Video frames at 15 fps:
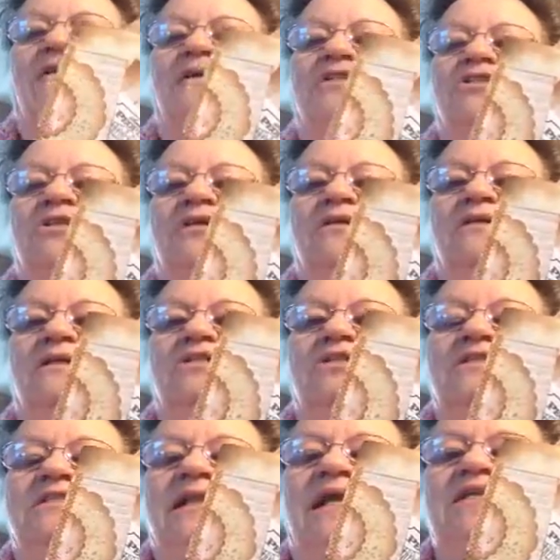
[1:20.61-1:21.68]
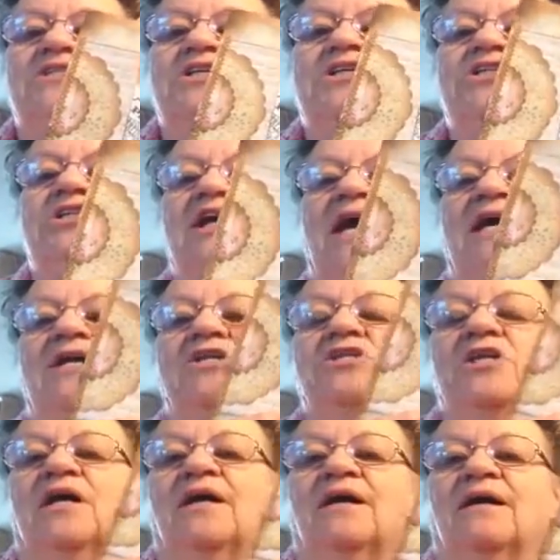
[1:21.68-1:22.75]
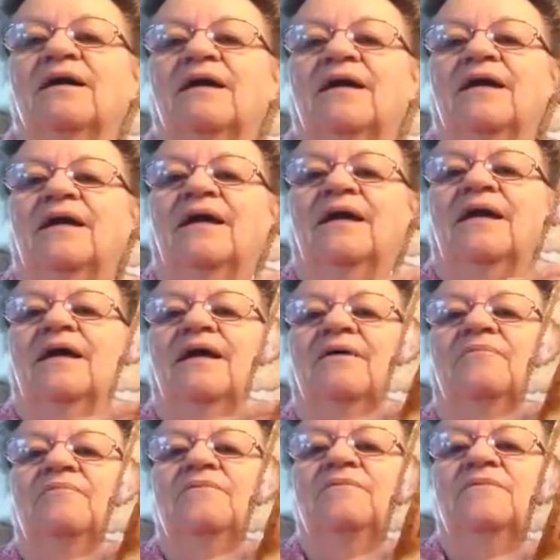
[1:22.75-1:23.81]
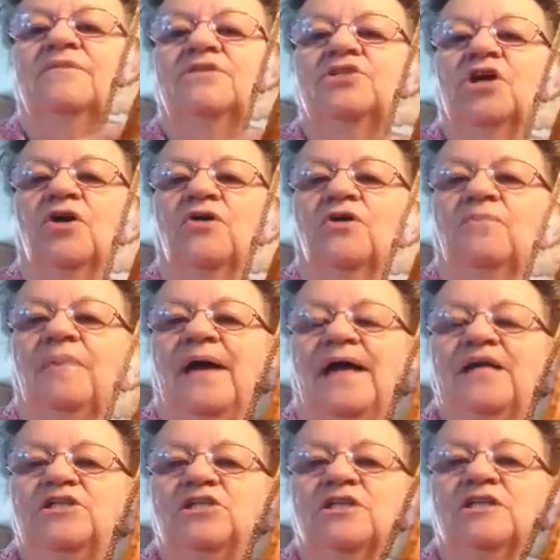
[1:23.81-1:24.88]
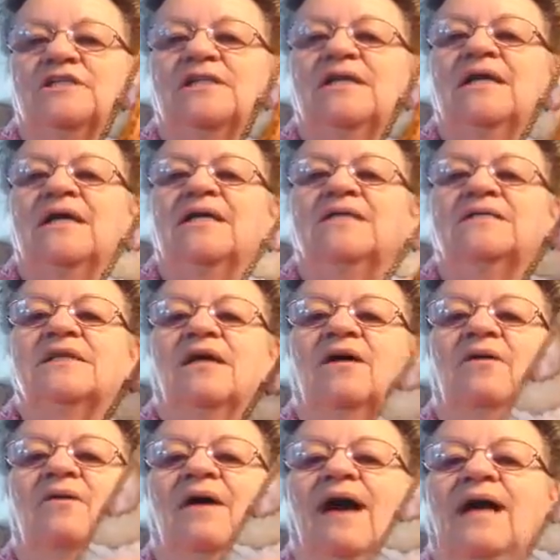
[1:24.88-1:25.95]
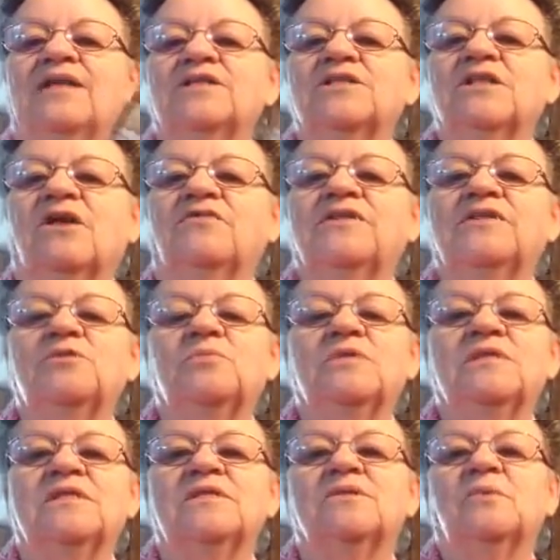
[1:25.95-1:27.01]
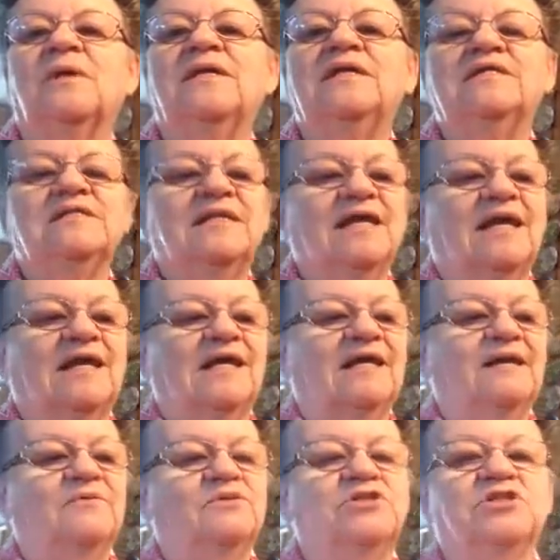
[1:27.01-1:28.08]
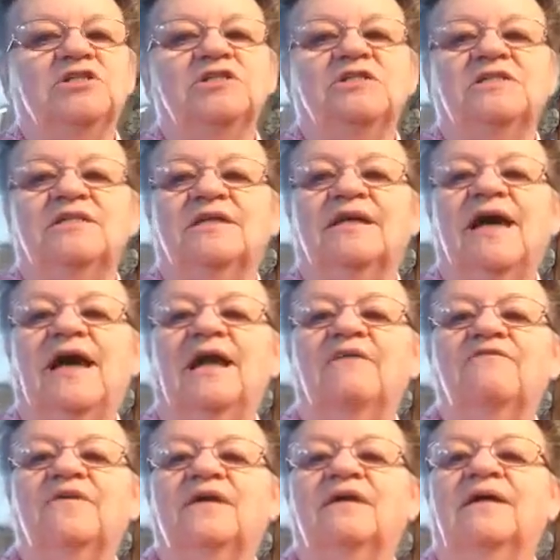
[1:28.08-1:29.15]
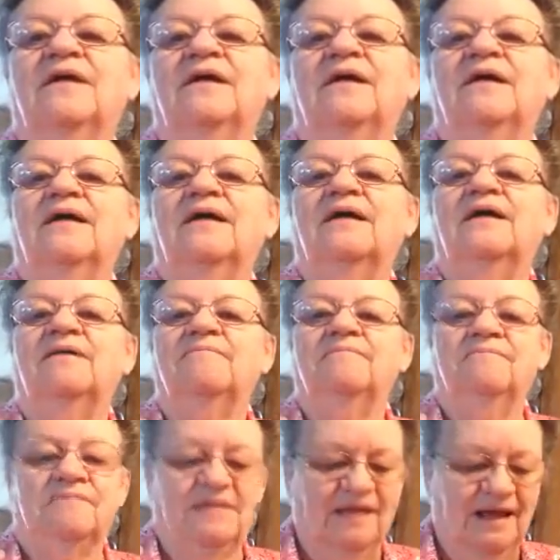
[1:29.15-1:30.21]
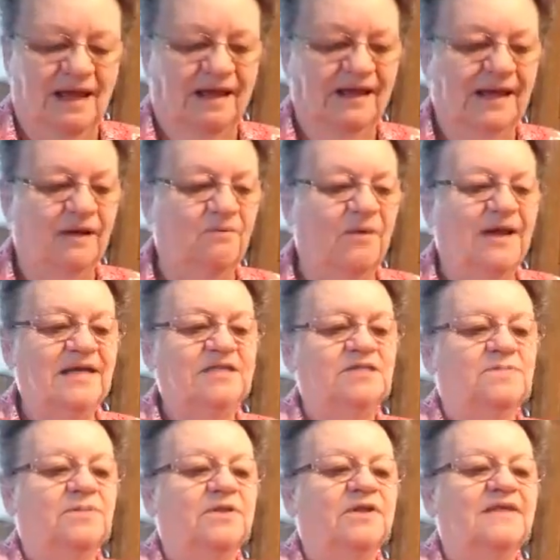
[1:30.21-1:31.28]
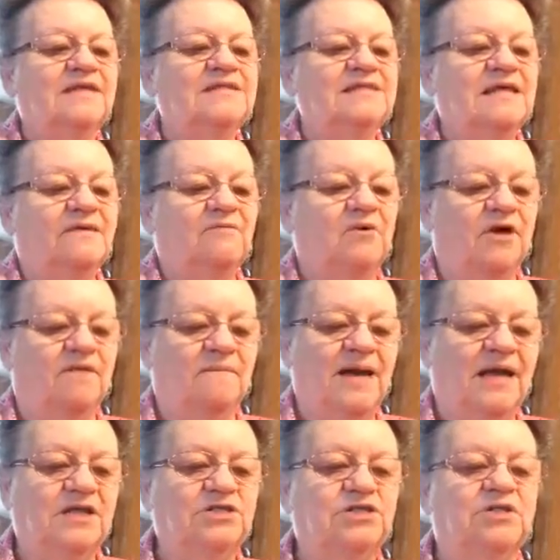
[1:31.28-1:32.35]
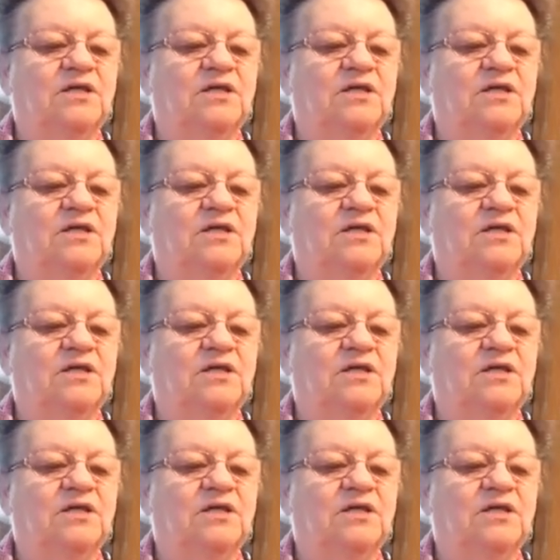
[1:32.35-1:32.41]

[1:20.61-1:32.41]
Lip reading: she said, let's exchange journal pages. So I just thought this was the sweetest thing. It was just kind of I can't wait to put this in one of my